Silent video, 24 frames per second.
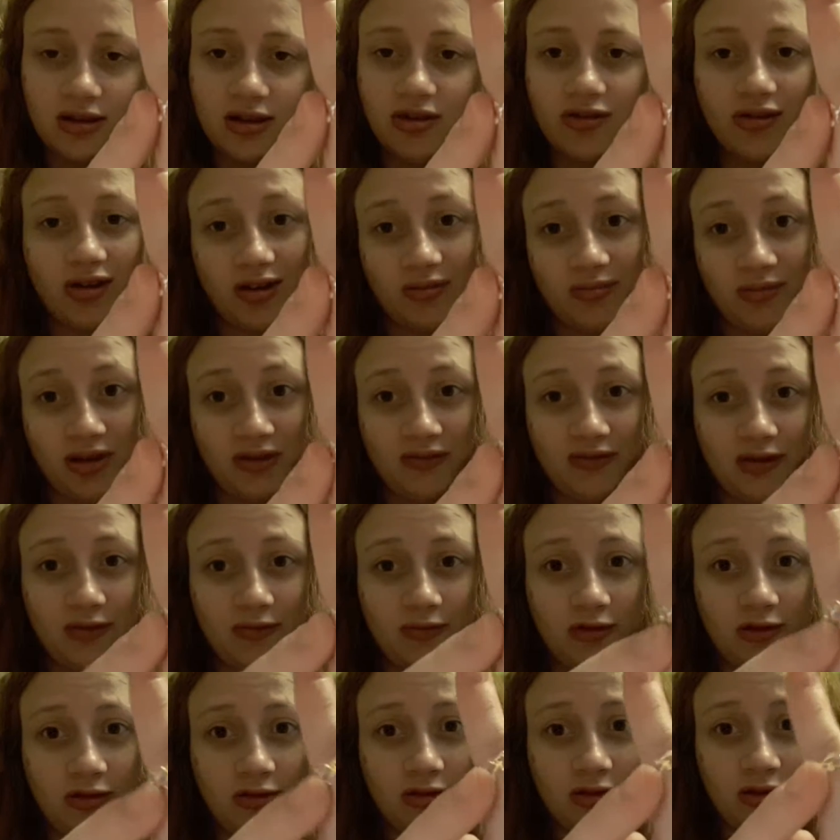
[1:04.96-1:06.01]
Correct me if
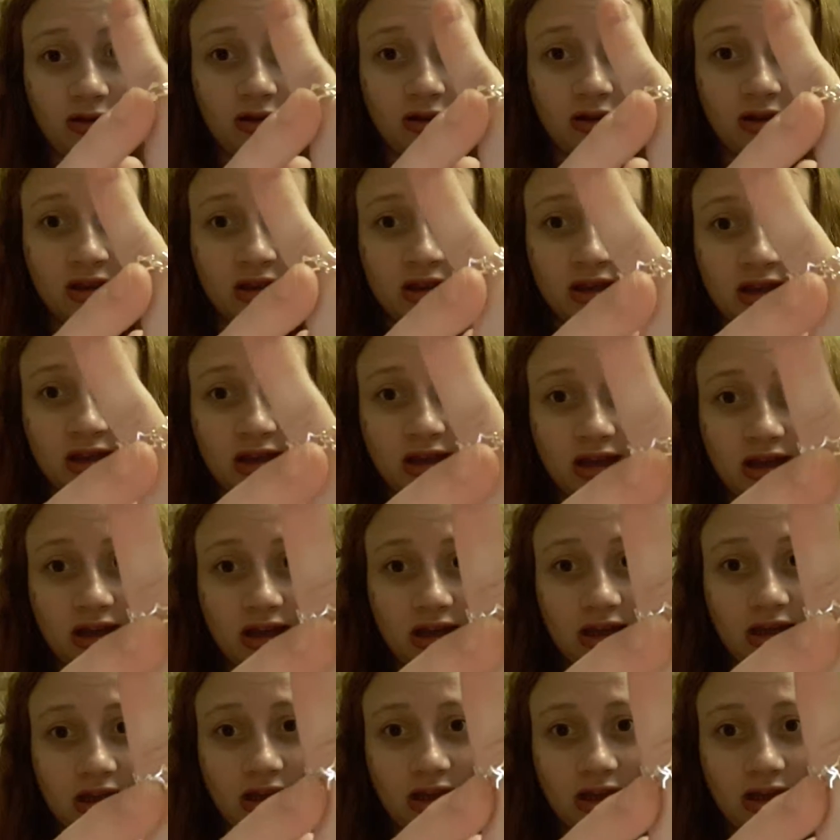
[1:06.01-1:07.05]
I'm wrong.
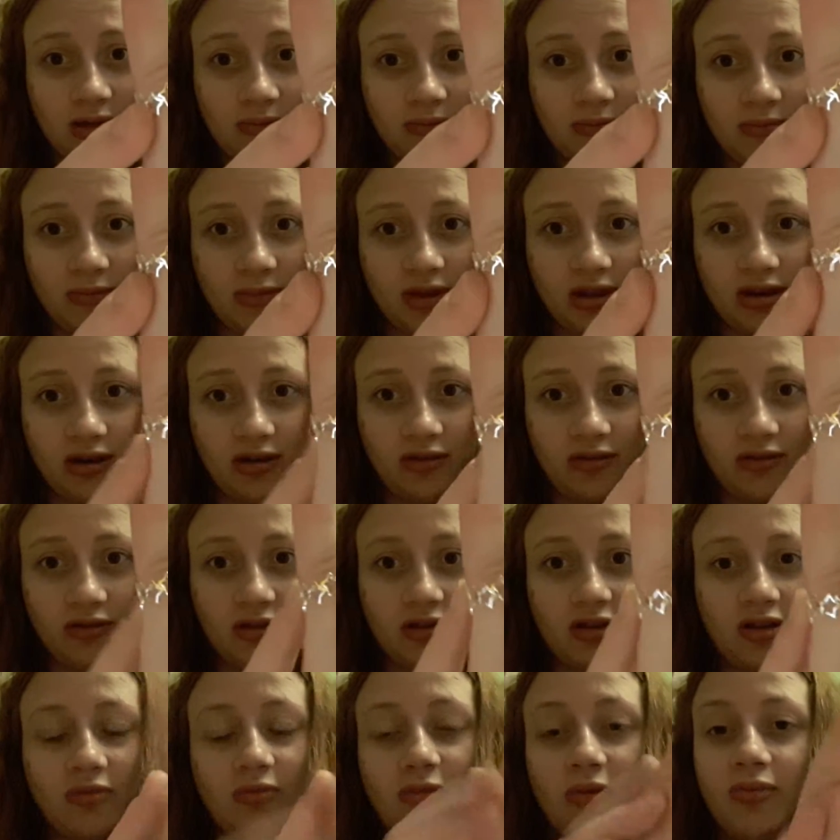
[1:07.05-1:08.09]
And I
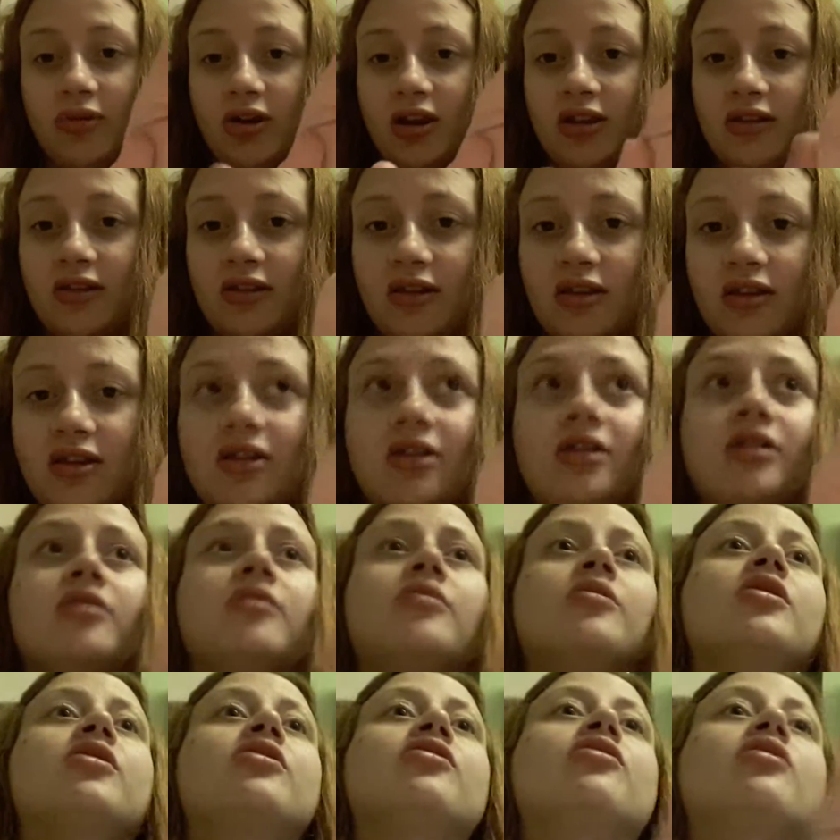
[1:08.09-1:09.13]
also got my bracelet,
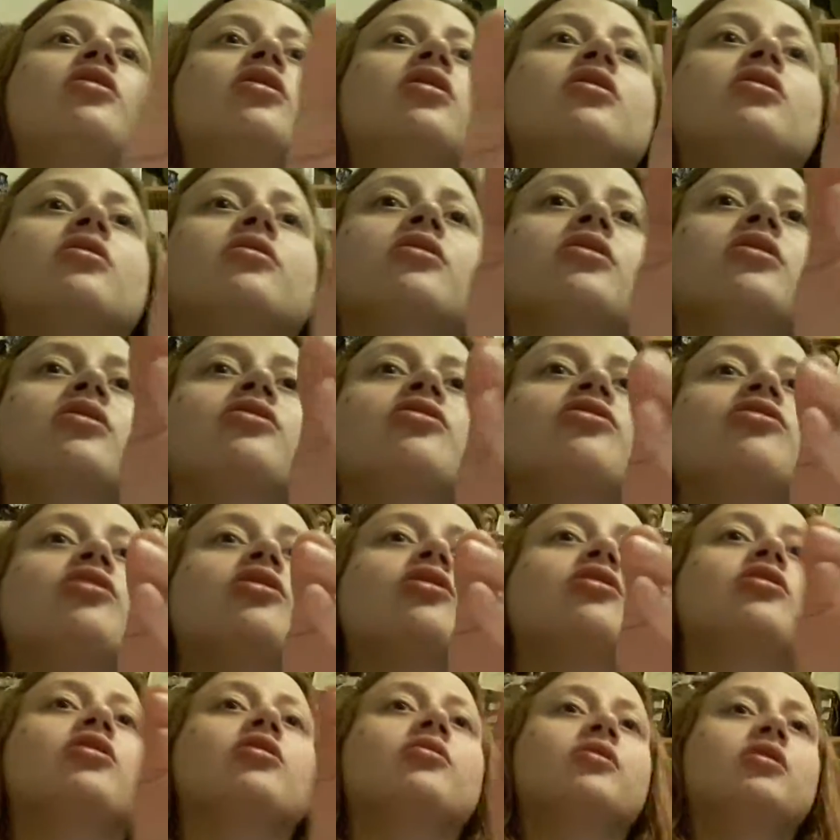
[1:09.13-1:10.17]
which I can
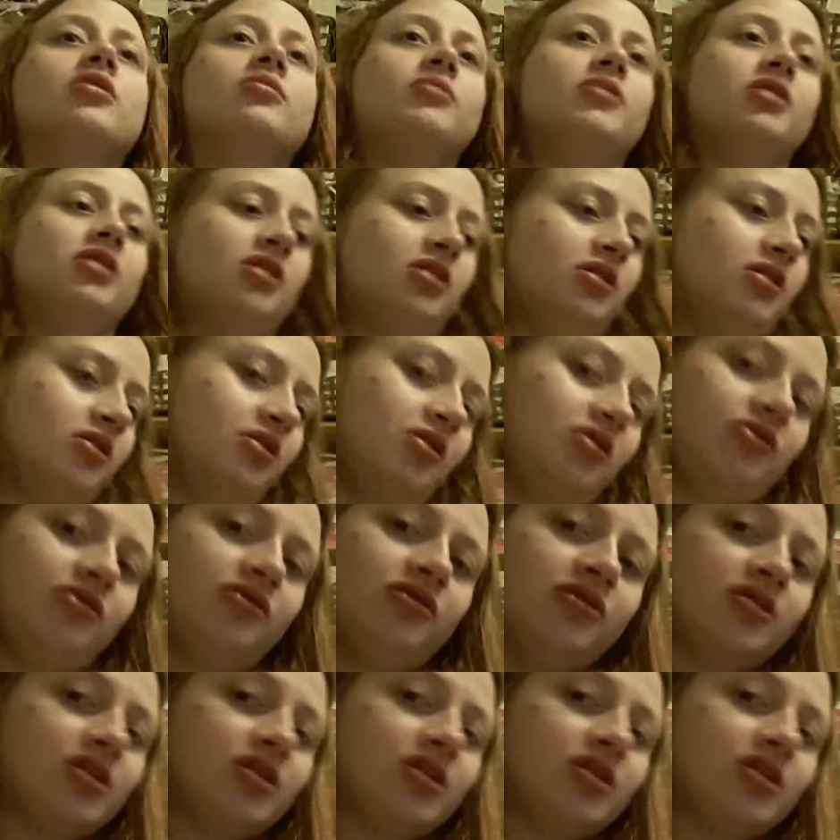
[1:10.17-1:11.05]
show you in a minute. I'll just